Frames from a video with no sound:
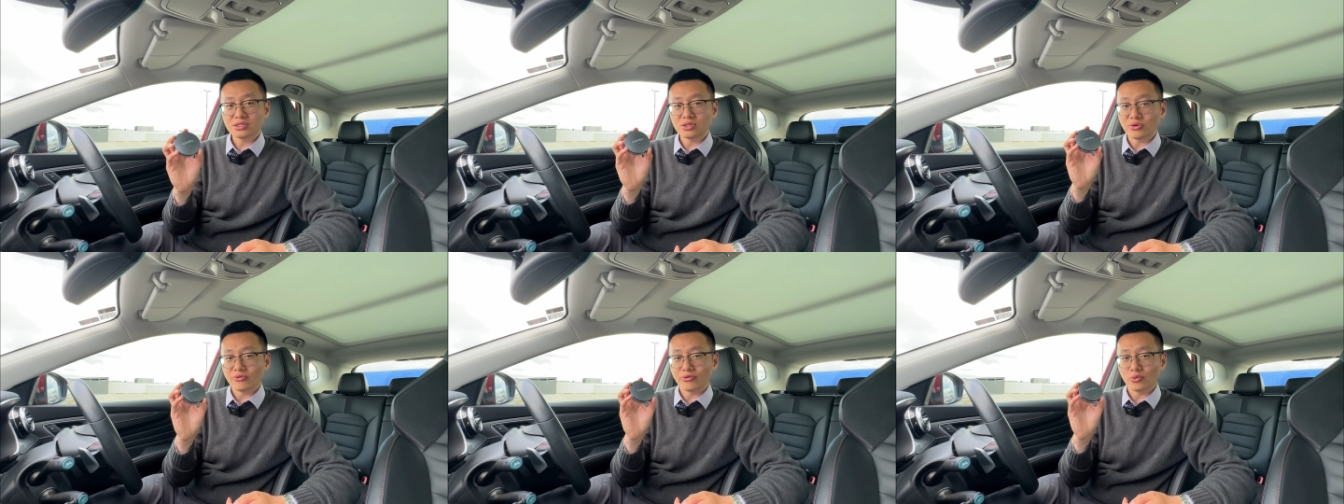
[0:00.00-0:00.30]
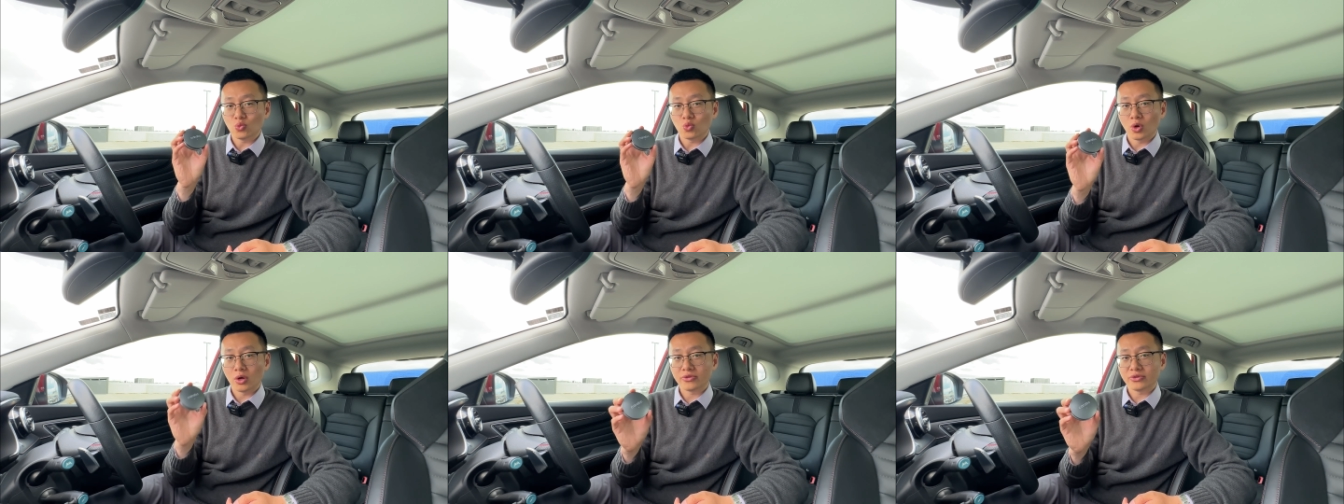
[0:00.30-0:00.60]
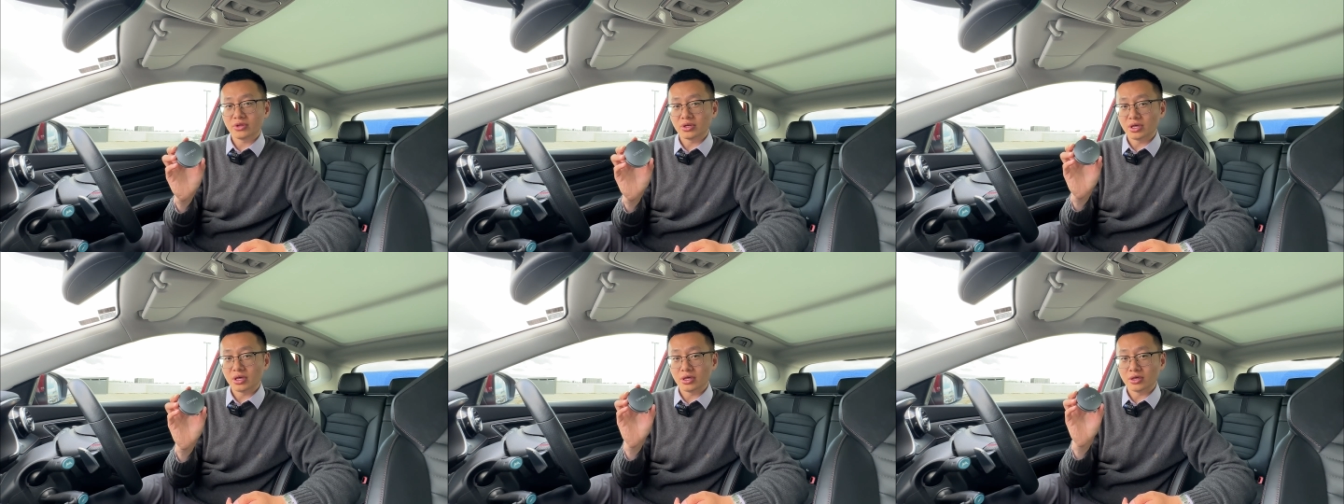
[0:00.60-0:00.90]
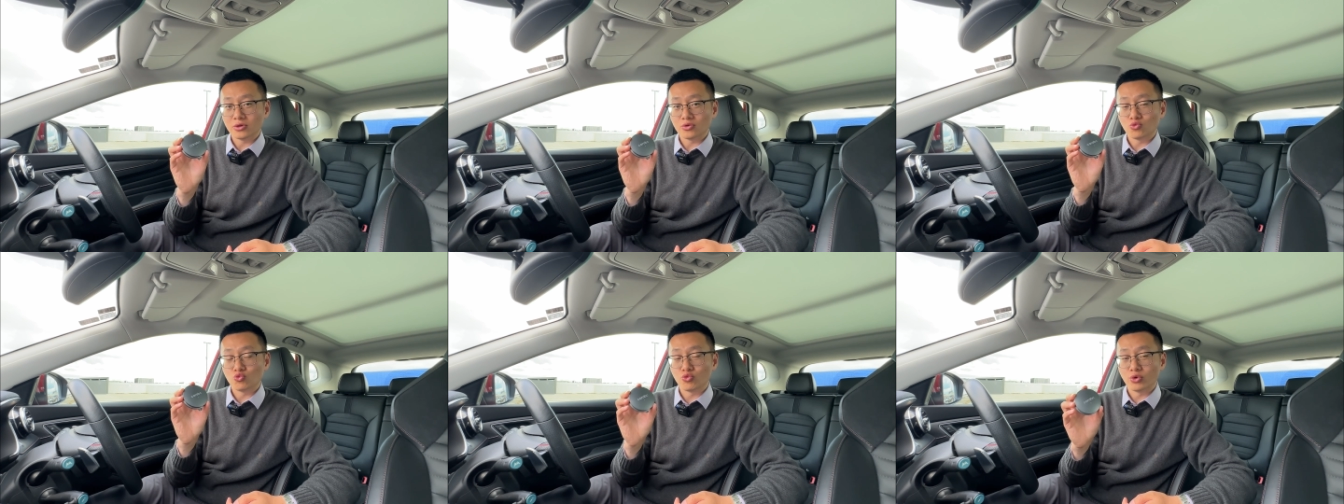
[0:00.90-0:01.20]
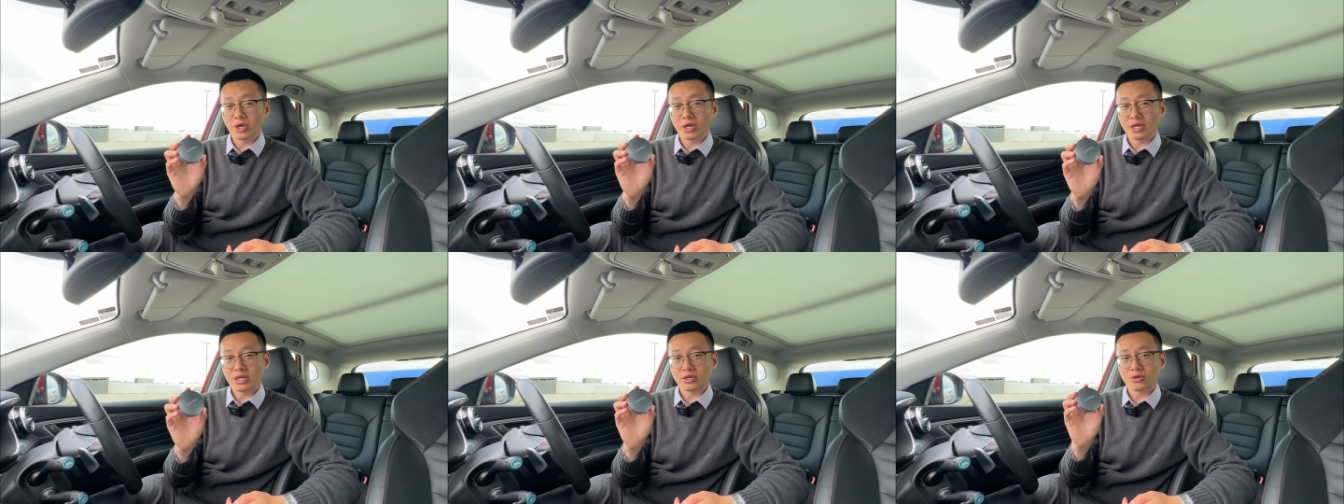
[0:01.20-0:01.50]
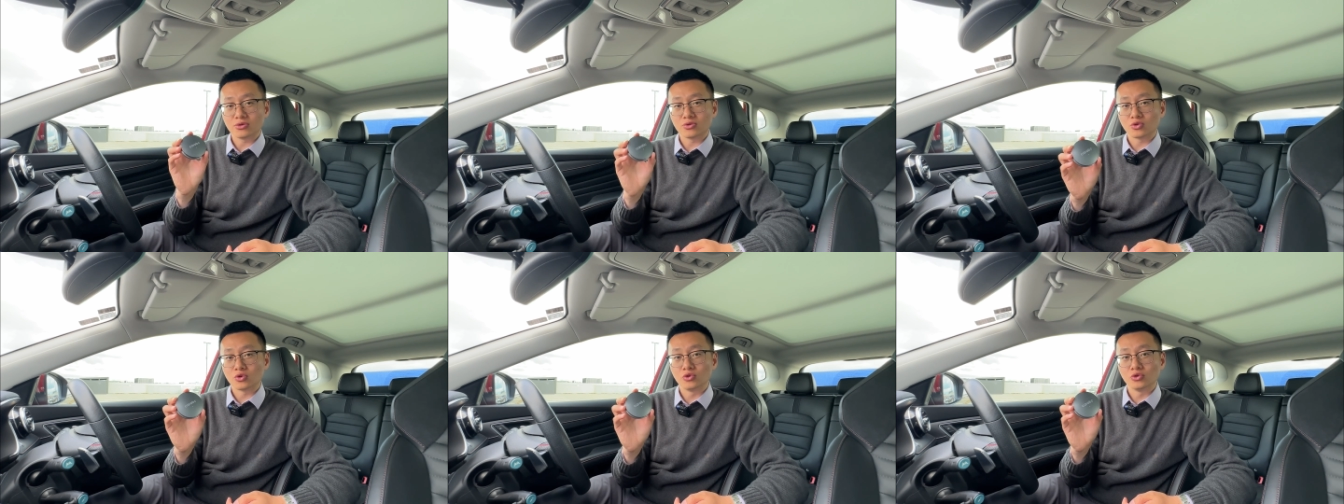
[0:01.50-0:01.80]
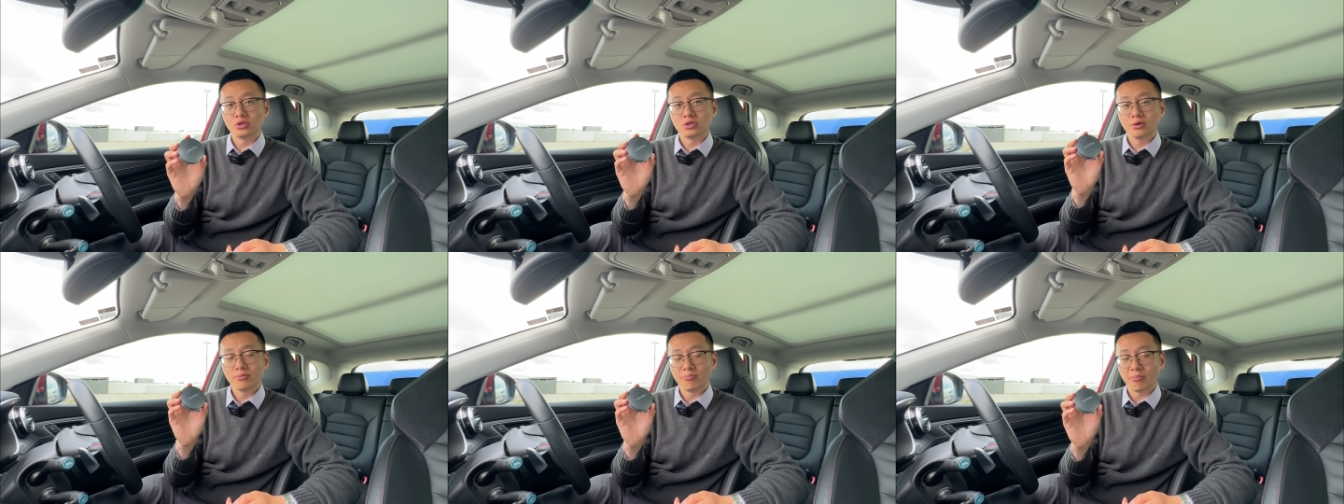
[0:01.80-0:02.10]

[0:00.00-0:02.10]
if you want a really good